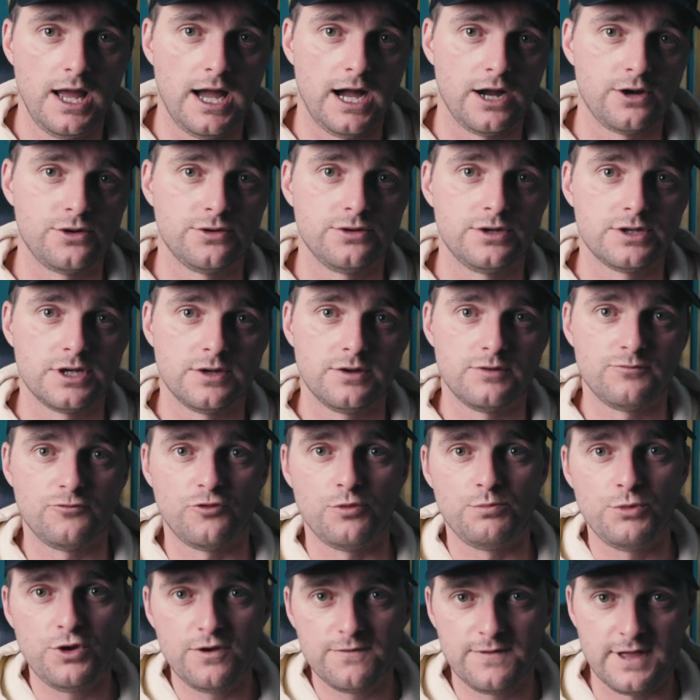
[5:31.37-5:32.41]
I could
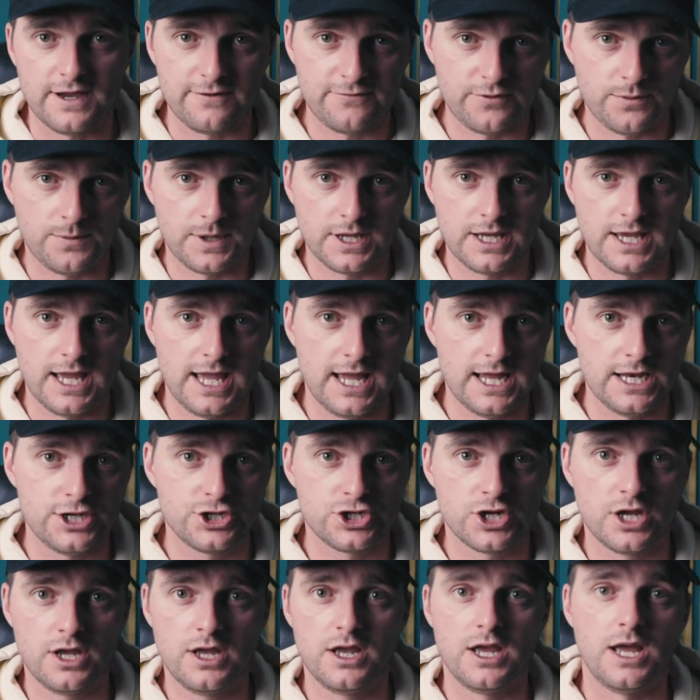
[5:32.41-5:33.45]
remove that from the
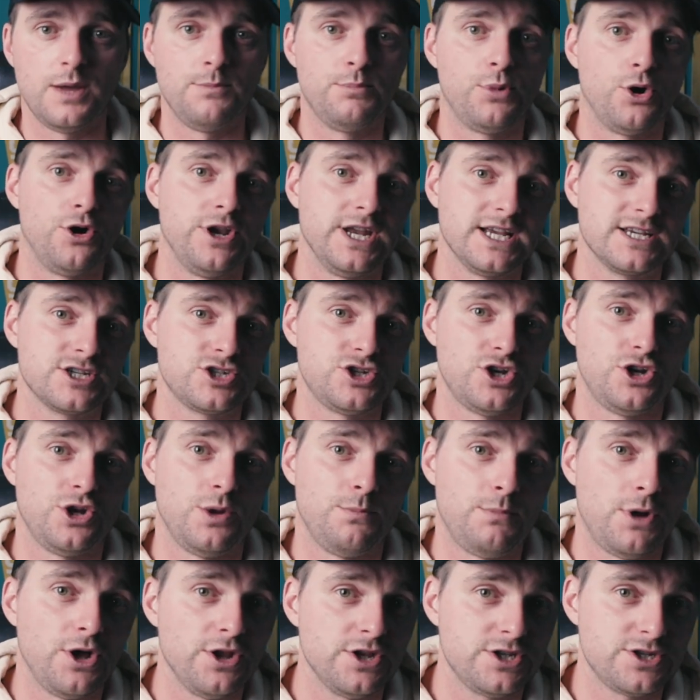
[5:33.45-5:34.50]
cage and put an external
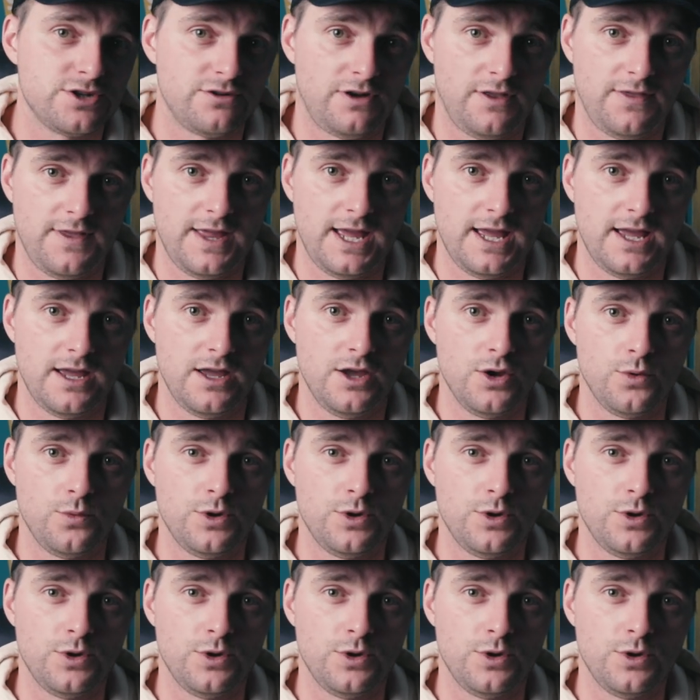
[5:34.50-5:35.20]
monitor on there,